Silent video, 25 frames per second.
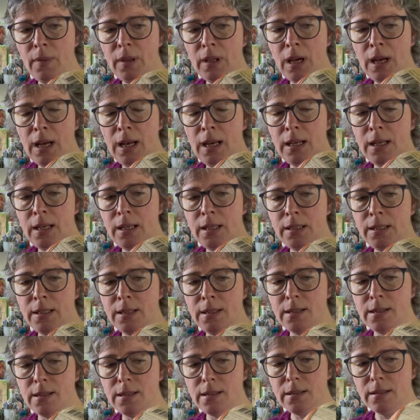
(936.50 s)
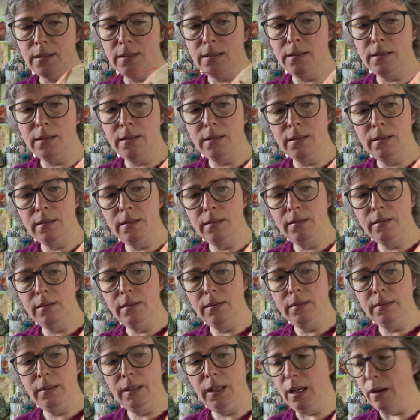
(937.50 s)
And
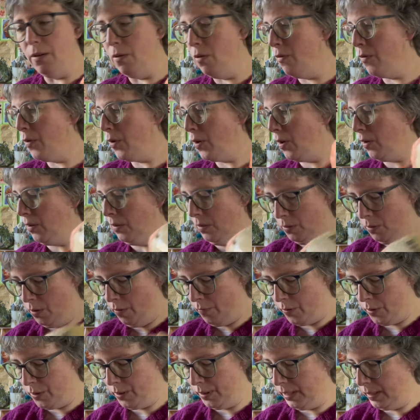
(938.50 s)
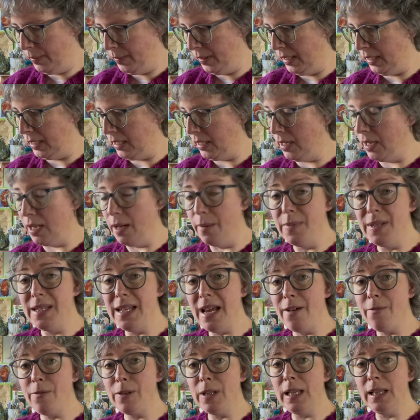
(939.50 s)
yeah, overall I'm liking it. I'm
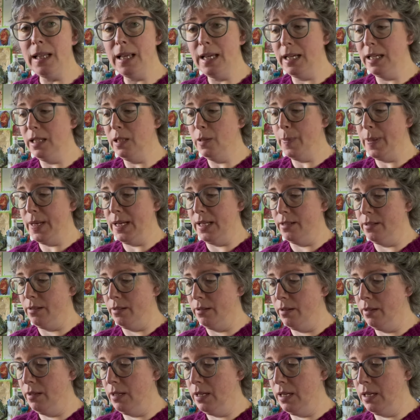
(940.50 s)
definitely liking the pattern.